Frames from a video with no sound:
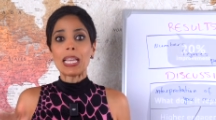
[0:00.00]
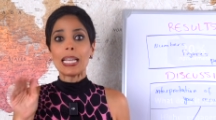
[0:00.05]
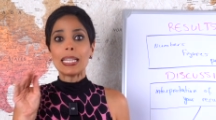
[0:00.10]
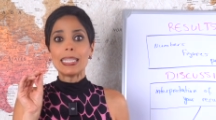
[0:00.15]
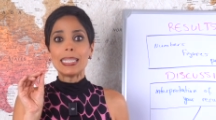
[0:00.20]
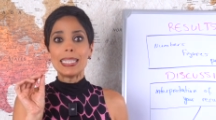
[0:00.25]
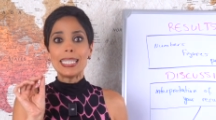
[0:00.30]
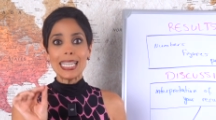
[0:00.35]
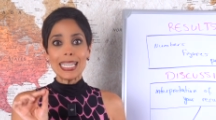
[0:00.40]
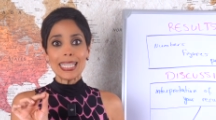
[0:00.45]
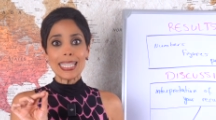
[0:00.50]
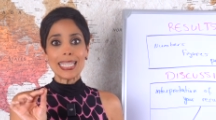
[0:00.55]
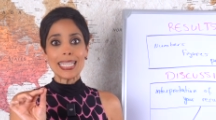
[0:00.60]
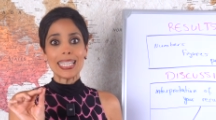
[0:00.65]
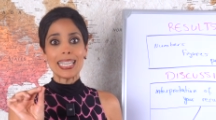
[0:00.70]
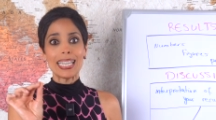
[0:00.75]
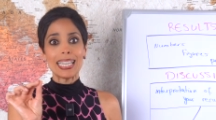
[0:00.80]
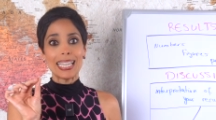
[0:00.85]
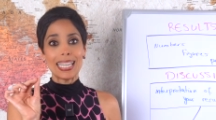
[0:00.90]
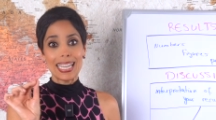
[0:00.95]

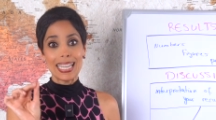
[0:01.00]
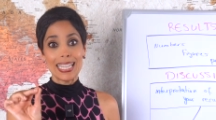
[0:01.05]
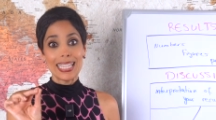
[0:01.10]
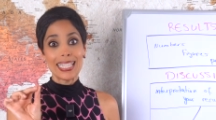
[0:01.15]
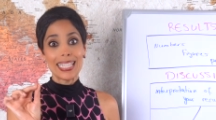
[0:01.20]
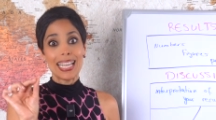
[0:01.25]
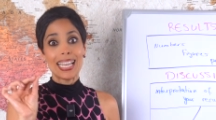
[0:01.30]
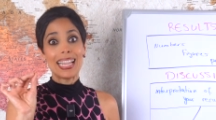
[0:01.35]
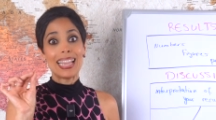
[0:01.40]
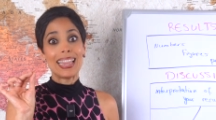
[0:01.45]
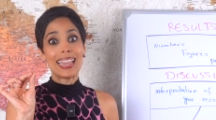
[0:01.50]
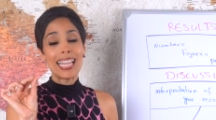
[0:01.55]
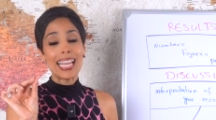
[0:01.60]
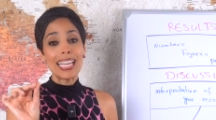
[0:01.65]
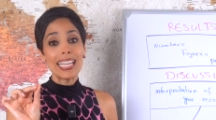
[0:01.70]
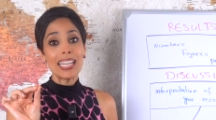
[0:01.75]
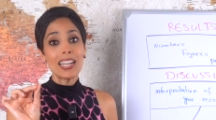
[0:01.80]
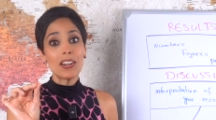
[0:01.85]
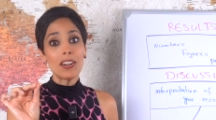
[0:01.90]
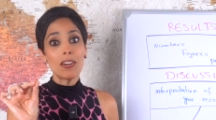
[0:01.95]
This is
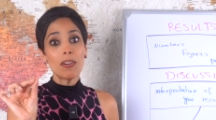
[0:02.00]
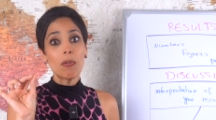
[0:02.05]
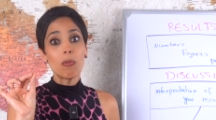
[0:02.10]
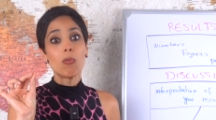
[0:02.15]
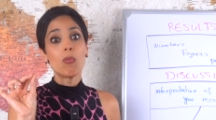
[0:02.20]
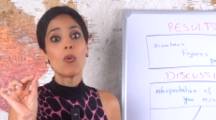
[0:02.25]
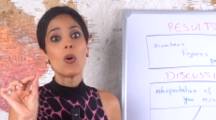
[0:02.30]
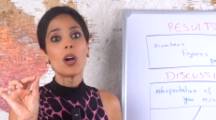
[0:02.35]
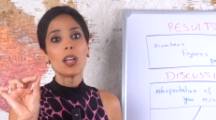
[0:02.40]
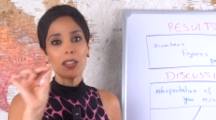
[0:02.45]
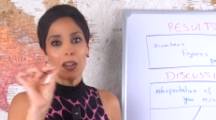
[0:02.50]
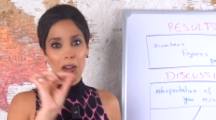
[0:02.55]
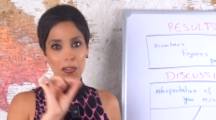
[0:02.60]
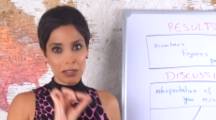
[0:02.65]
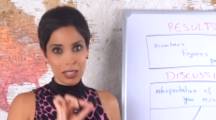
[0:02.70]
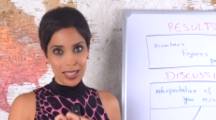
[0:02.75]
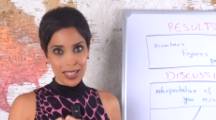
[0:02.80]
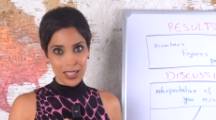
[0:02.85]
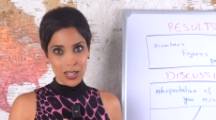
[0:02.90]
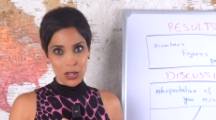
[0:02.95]
layer one of
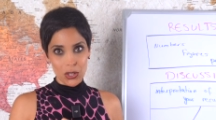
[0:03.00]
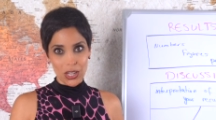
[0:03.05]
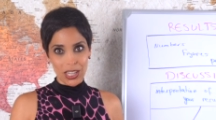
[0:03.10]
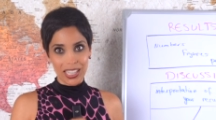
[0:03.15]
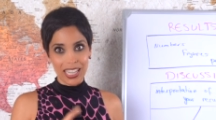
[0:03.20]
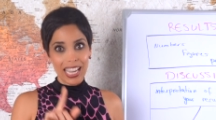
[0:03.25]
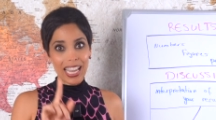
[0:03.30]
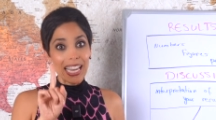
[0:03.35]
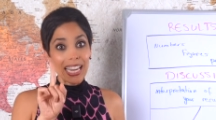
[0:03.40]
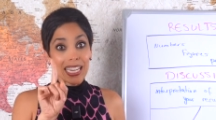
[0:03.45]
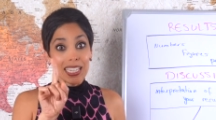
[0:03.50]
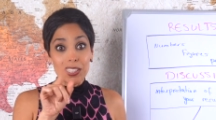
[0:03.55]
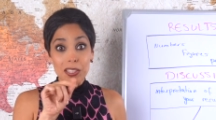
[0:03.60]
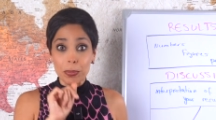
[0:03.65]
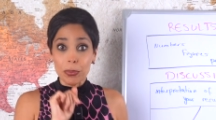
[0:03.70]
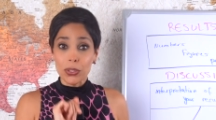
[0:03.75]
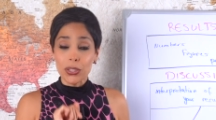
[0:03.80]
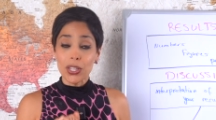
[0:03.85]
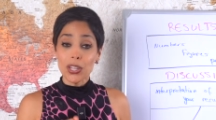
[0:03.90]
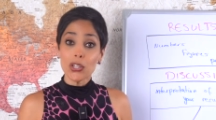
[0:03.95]
the discussion,
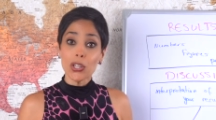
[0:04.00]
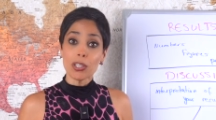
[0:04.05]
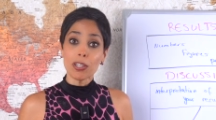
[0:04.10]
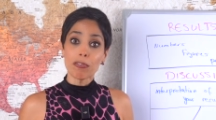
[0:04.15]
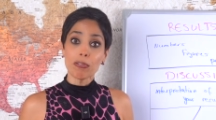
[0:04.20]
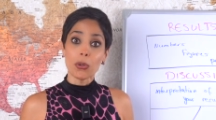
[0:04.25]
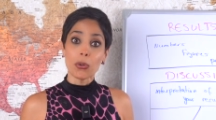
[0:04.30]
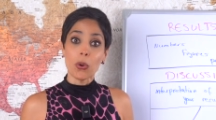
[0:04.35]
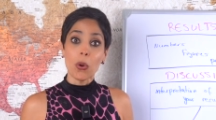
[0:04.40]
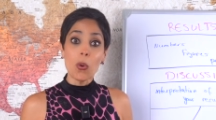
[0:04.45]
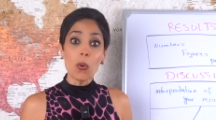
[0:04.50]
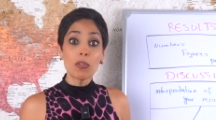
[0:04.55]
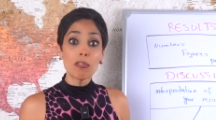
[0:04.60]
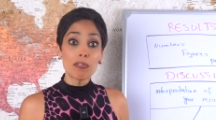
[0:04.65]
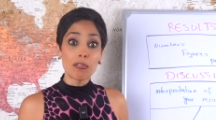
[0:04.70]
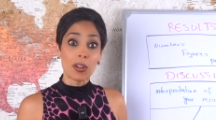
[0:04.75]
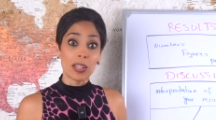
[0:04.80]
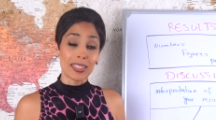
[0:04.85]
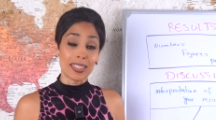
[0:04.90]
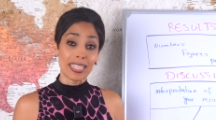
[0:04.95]
interpretation of your own
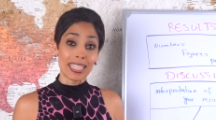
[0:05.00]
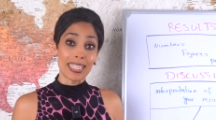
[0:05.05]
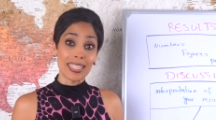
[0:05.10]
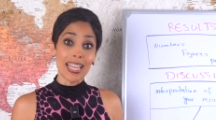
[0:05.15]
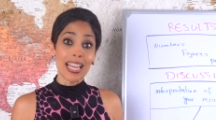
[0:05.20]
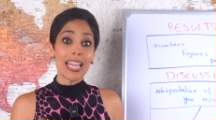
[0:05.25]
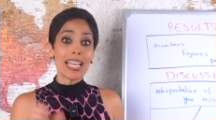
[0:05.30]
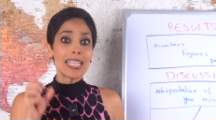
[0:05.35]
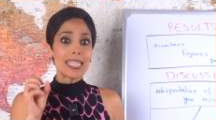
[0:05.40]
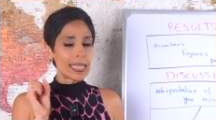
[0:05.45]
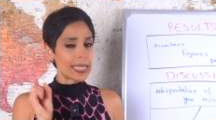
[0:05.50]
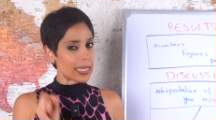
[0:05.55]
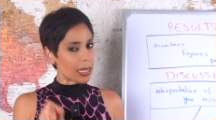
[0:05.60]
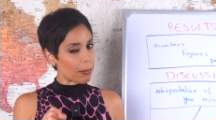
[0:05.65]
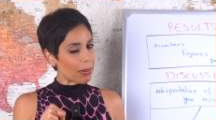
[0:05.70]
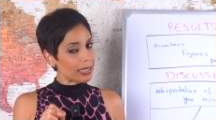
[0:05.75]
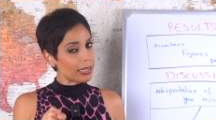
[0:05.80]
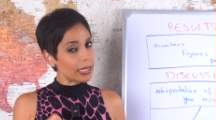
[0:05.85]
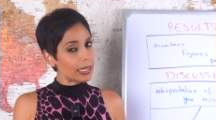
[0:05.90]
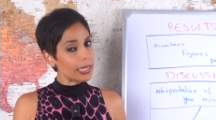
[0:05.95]
findings,
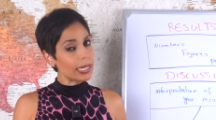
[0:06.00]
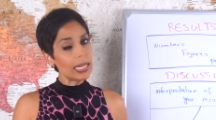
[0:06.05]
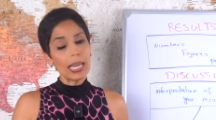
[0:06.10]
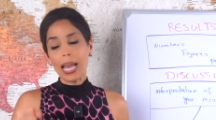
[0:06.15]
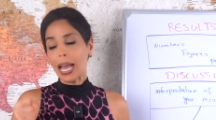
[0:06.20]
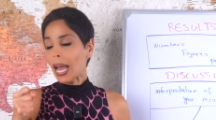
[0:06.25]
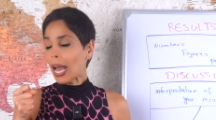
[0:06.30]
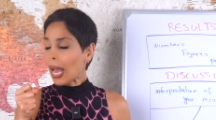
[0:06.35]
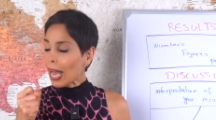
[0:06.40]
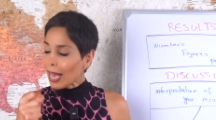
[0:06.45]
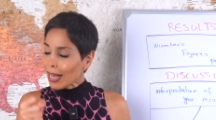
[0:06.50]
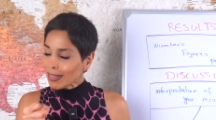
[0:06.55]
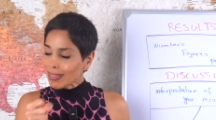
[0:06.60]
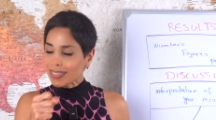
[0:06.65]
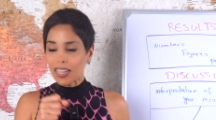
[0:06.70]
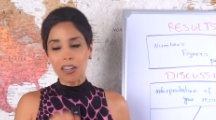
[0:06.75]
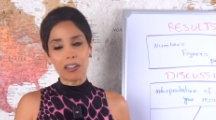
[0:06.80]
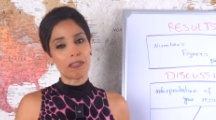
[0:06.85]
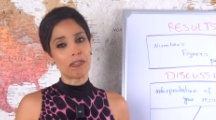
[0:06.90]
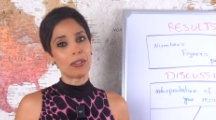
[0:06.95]
systematically and
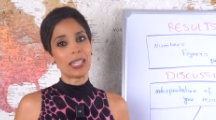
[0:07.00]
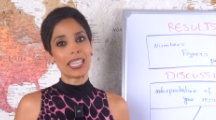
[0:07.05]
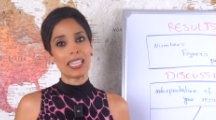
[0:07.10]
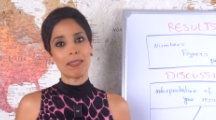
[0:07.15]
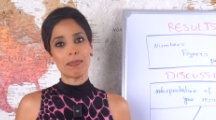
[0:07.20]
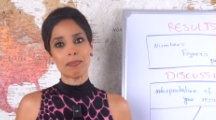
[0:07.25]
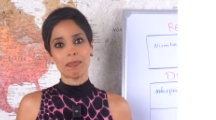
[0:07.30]
carefully.